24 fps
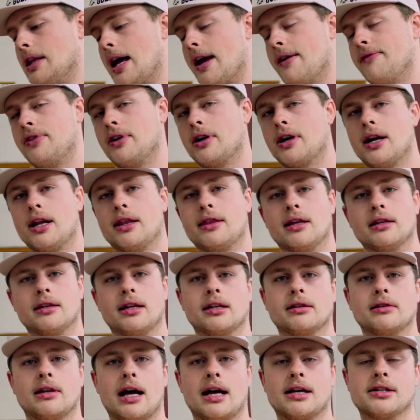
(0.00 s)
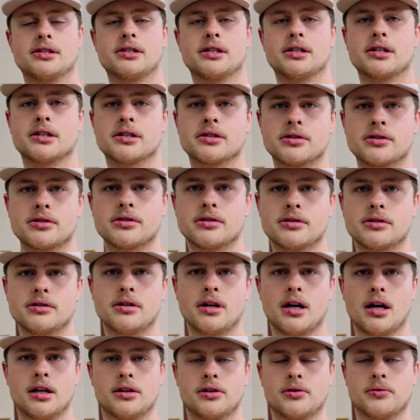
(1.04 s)
If they're anything like last year's
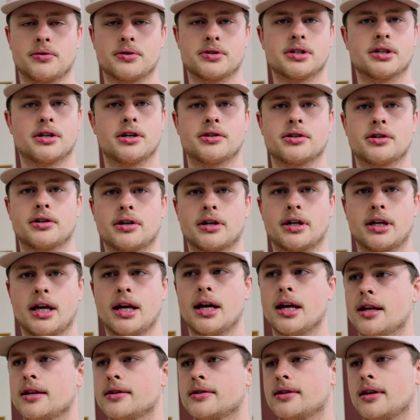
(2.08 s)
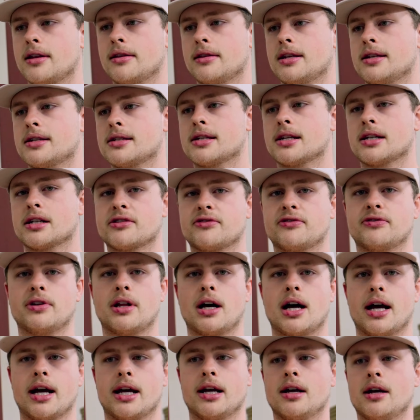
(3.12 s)
Tour Series Hurricanes, then these things
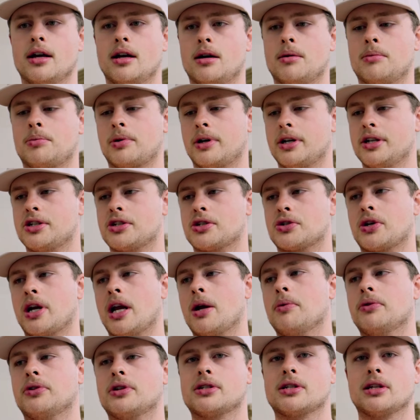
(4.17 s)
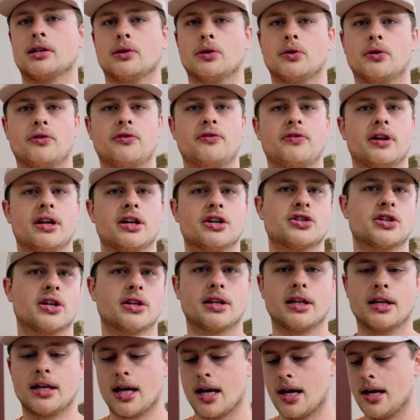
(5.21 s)
fly pretty straight with just a little finish
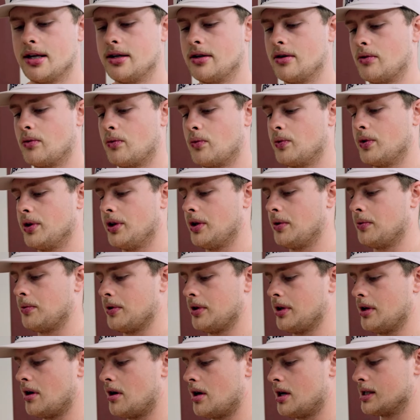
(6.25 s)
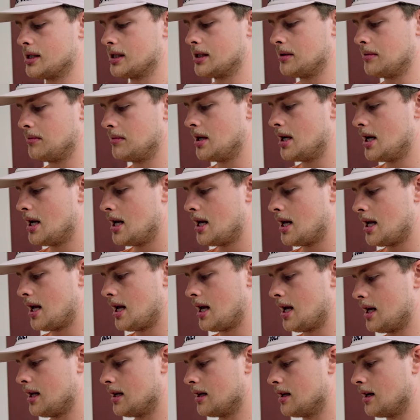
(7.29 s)
at the end. Really, really awesome.
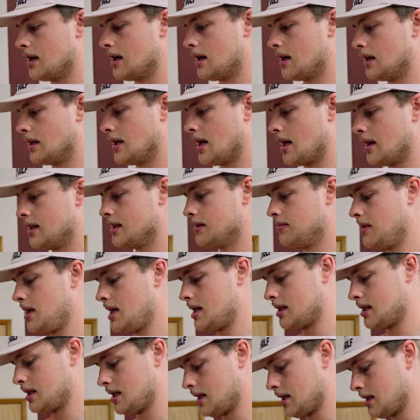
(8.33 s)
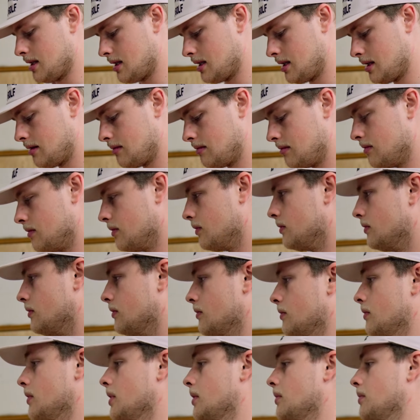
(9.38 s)
And yeah, this plastic is
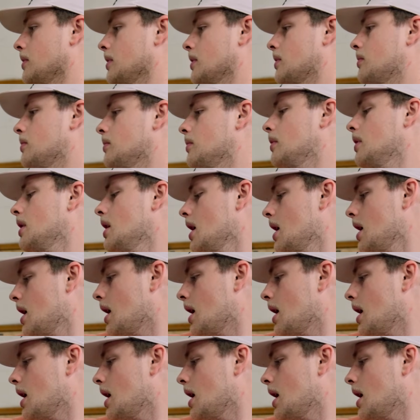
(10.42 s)
really, really cool.